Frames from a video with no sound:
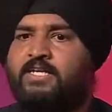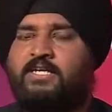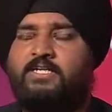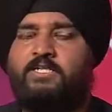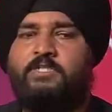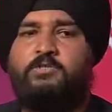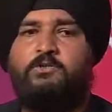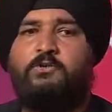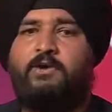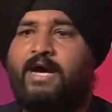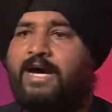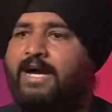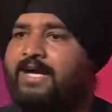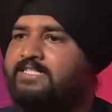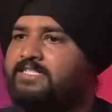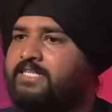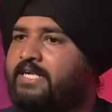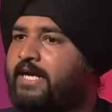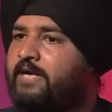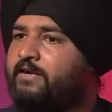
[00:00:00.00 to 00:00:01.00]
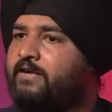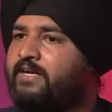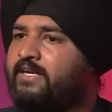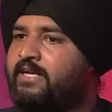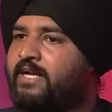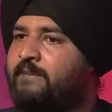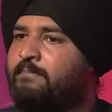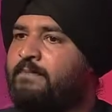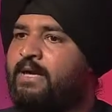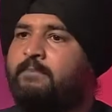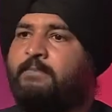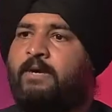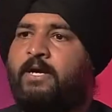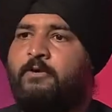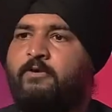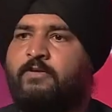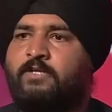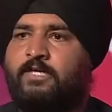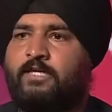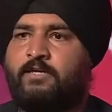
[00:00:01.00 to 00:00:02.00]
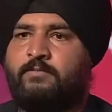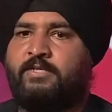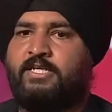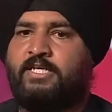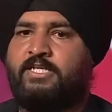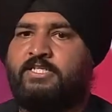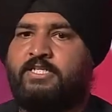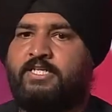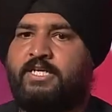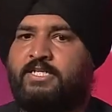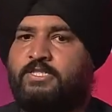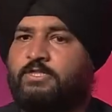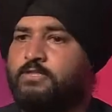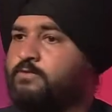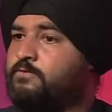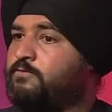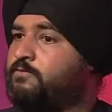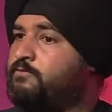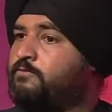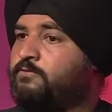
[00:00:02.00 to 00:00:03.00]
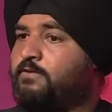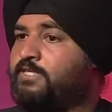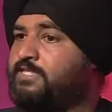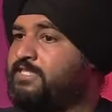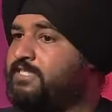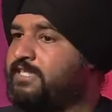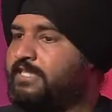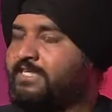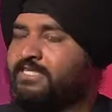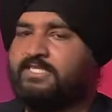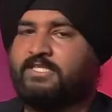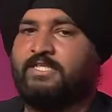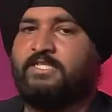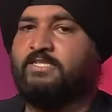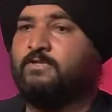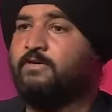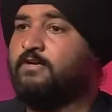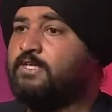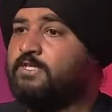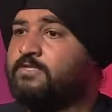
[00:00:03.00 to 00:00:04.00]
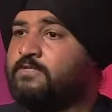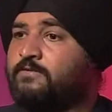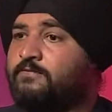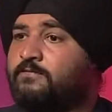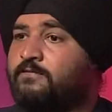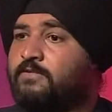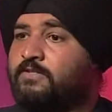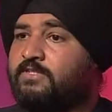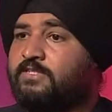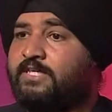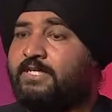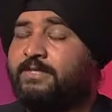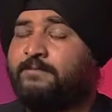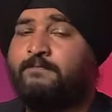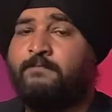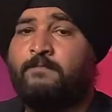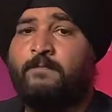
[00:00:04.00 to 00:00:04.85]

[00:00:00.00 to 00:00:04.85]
so I, as a regulator, can make my own determination as to what's the risk and so on and so forth. Right.